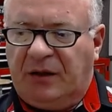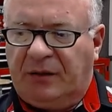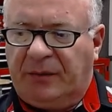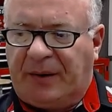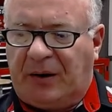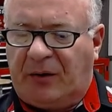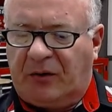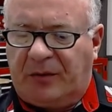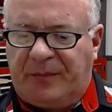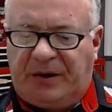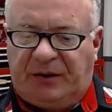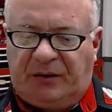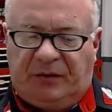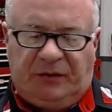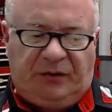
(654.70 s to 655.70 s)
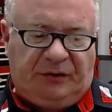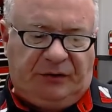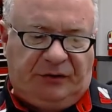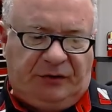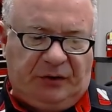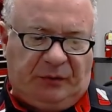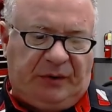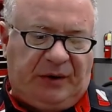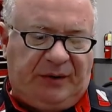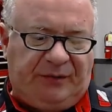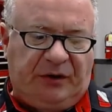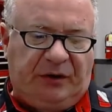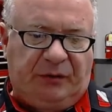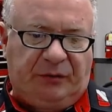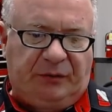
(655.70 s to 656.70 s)
The power commander, you don't have
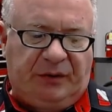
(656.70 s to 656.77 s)
to go